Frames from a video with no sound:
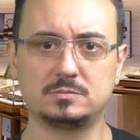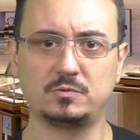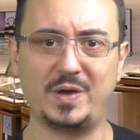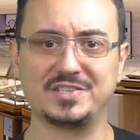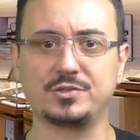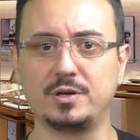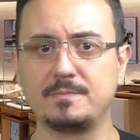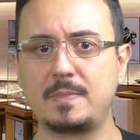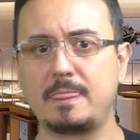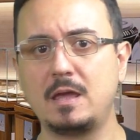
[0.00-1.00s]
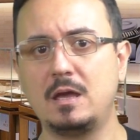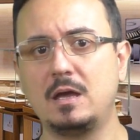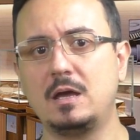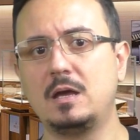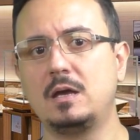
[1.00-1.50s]
waster.
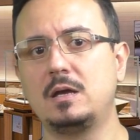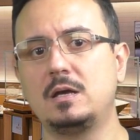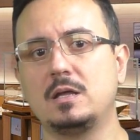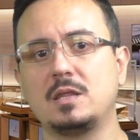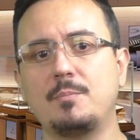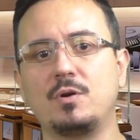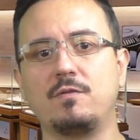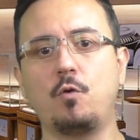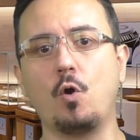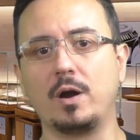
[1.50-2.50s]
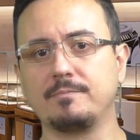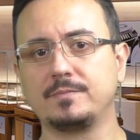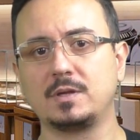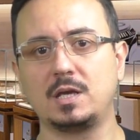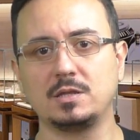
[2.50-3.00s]
Number 4,
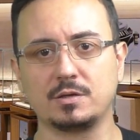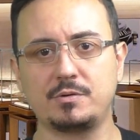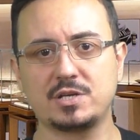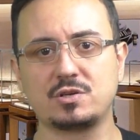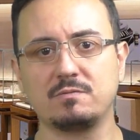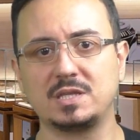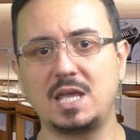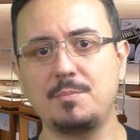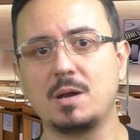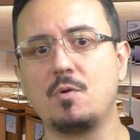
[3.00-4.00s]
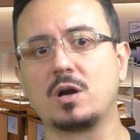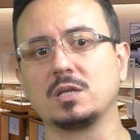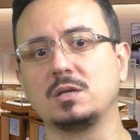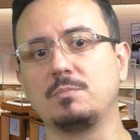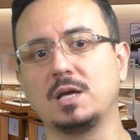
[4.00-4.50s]
integration with email
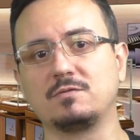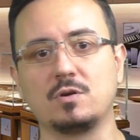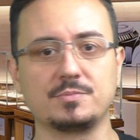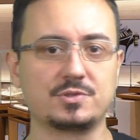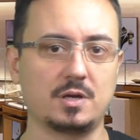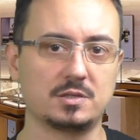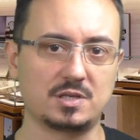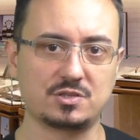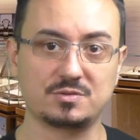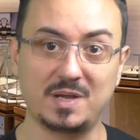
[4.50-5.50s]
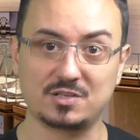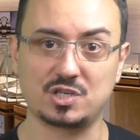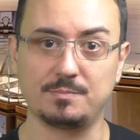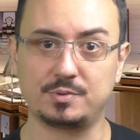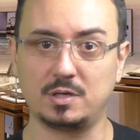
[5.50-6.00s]
marketing platforms such as
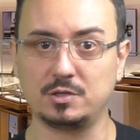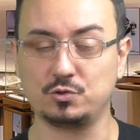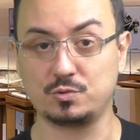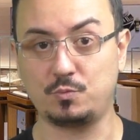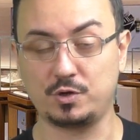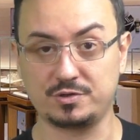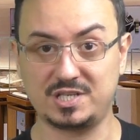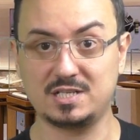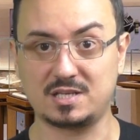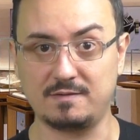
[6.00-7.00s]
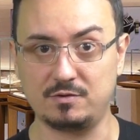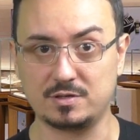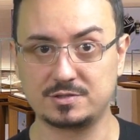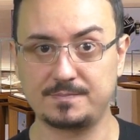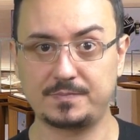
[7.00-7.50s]
MailChimp to support your sales
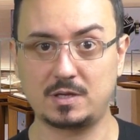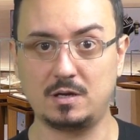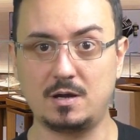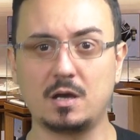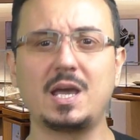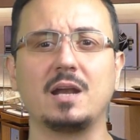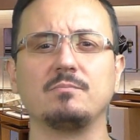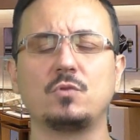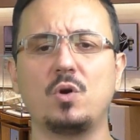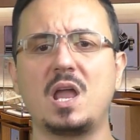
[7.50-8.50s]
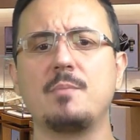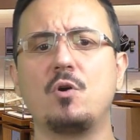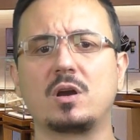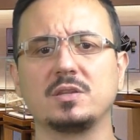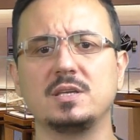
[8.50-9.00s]
efforts. Again, online
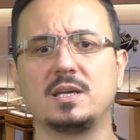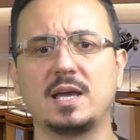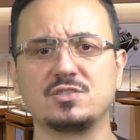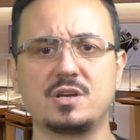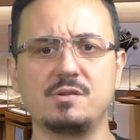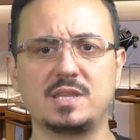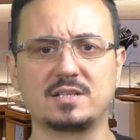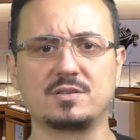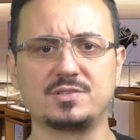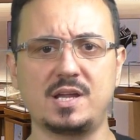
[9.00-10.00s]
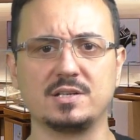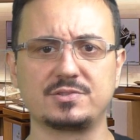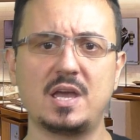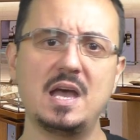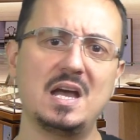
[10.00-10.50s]
marketing can generate extra
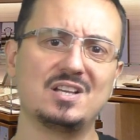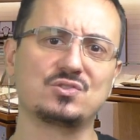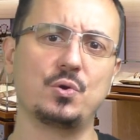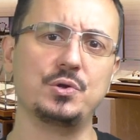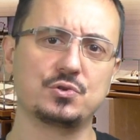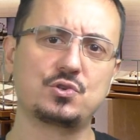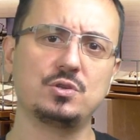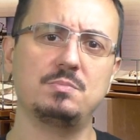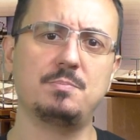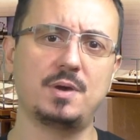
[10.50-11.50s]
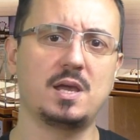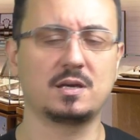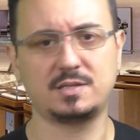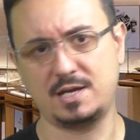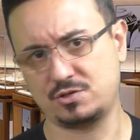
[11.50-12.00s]
sales, so you should be paying
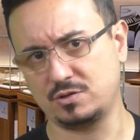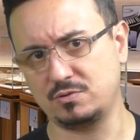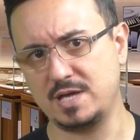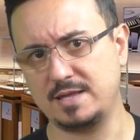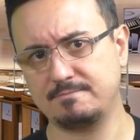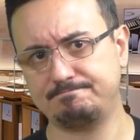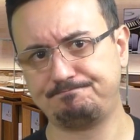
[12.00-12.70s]
attention to that.